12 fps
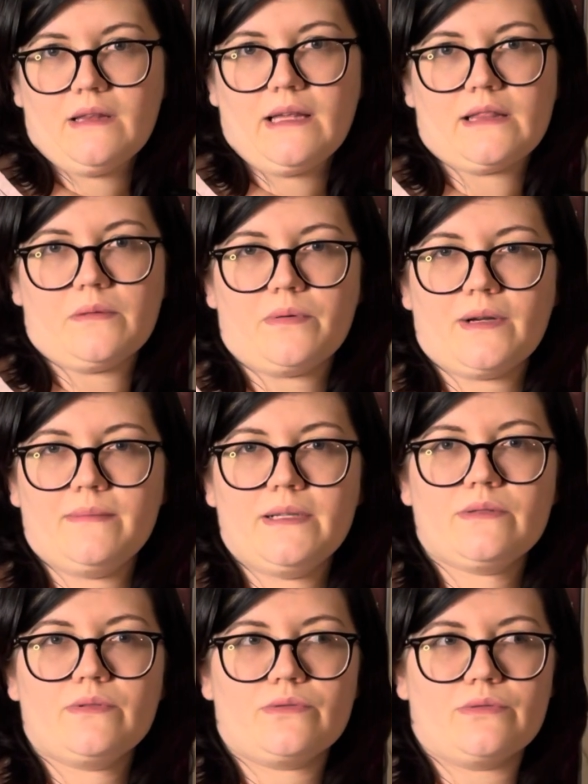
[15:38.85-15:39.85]
Like, the
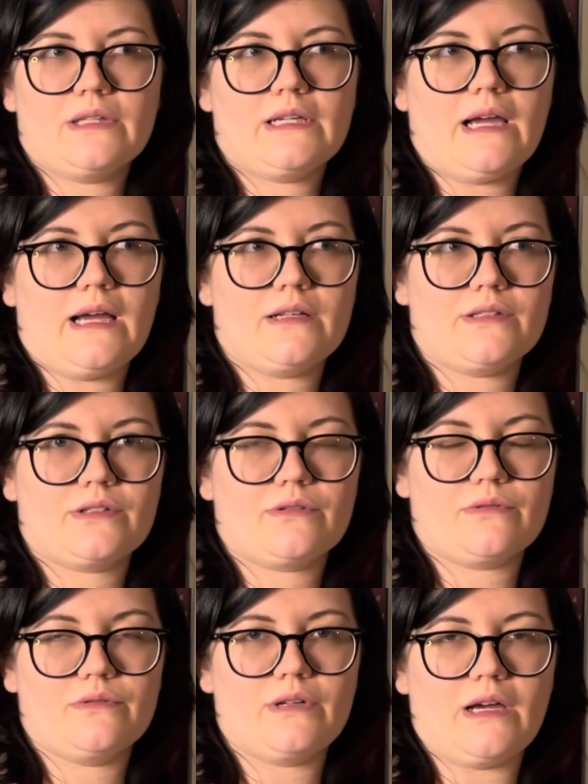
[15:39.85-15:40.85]
premise was really kind of
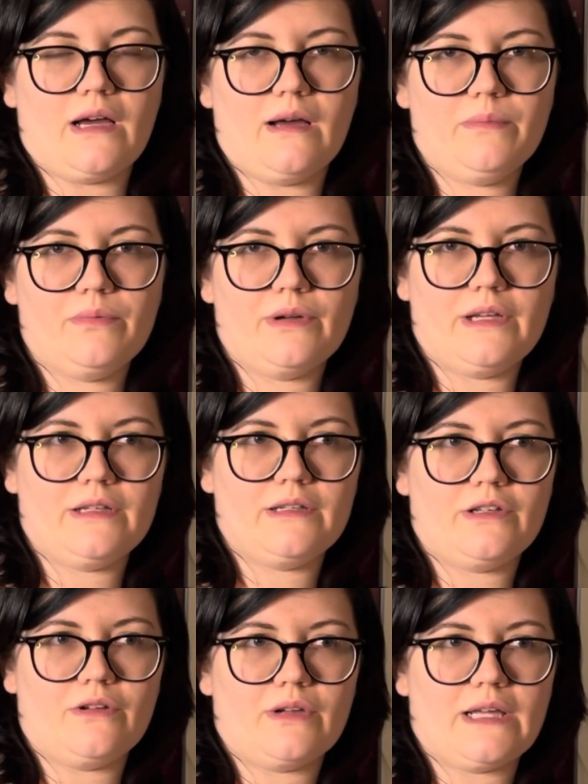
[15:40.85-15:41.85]
screwed up when
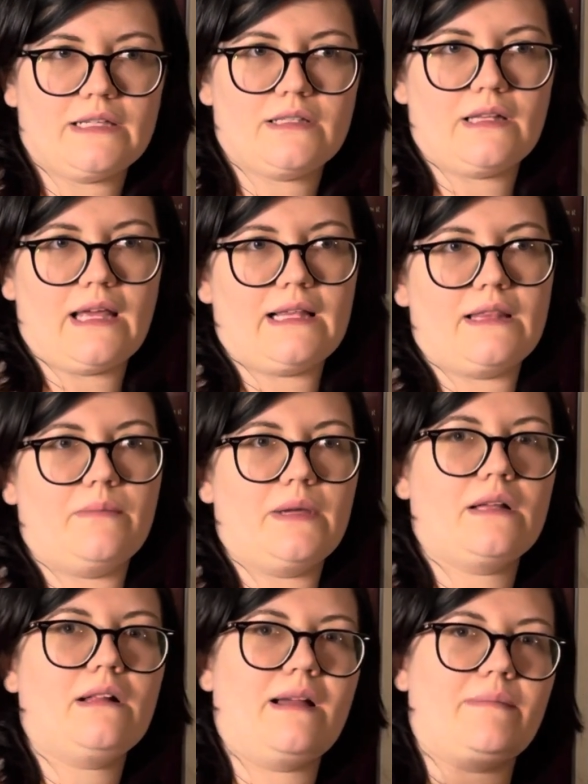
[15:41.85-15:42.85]
you get to like the
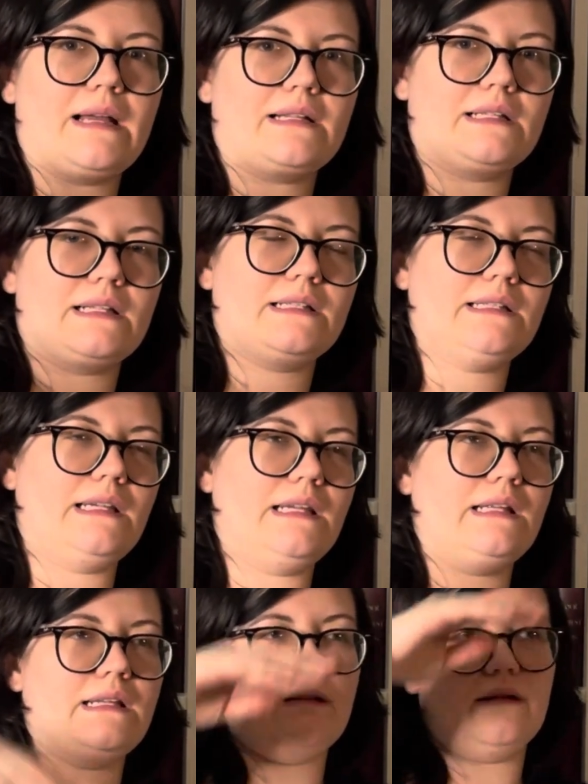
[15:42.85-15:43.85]
big climactic
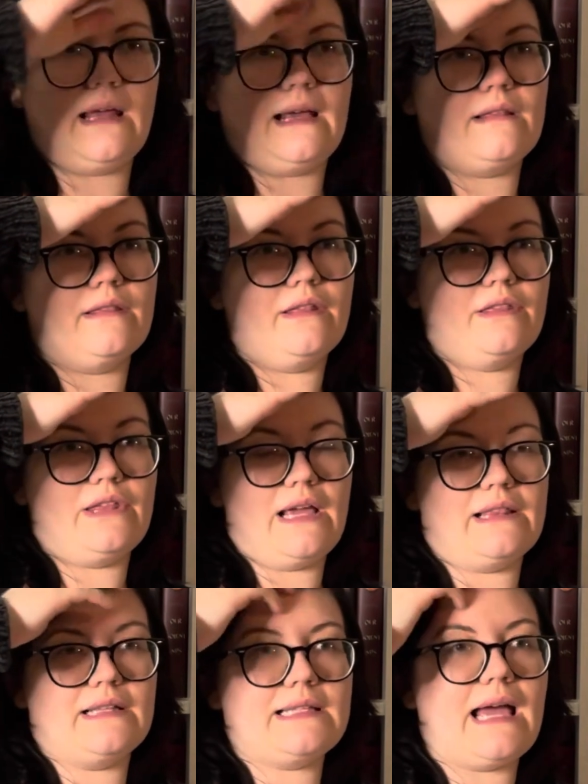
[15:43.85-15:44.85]
scene, and like the thing
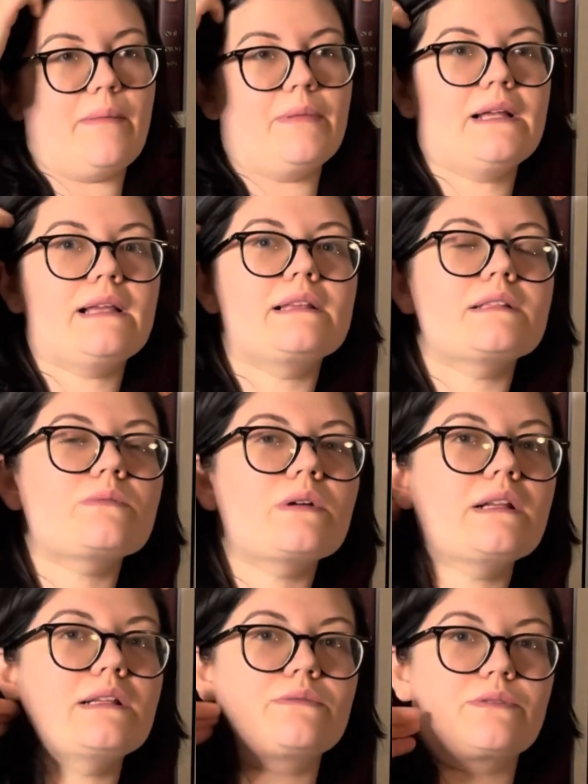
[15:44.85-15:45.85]
that's happening in this one
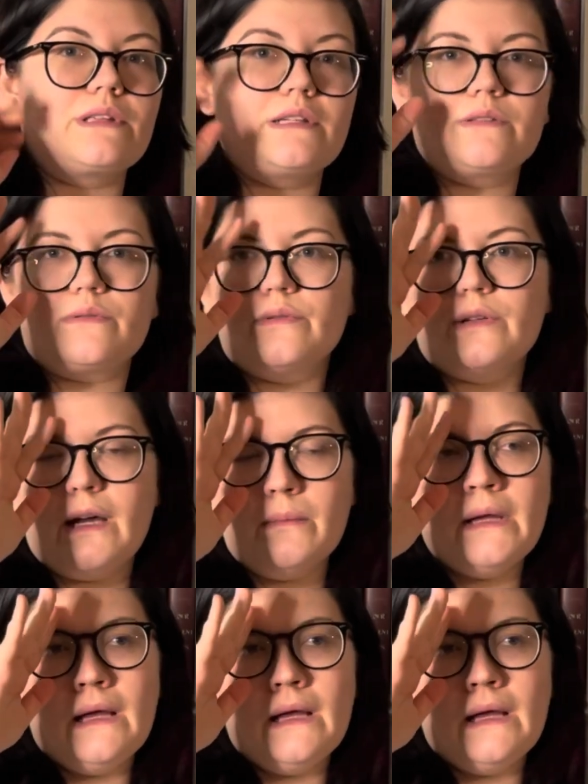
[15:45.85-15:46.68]
is really screwed up.